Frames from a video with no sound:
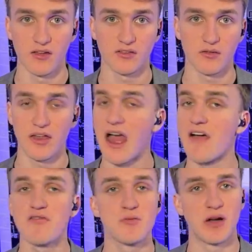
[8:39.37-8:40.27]
so that
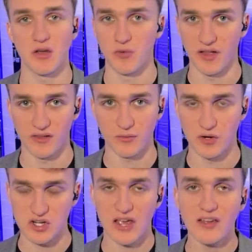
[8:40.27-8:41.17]
everybody wins,
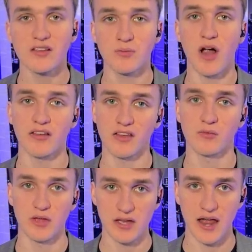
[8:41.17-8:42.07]
which is a
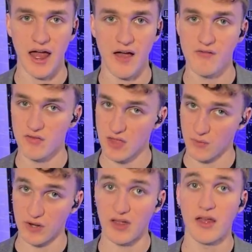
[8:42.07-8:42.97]
process we could have that
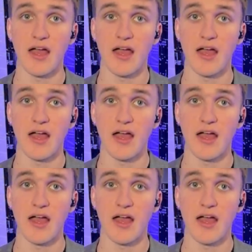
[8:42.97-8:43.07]
would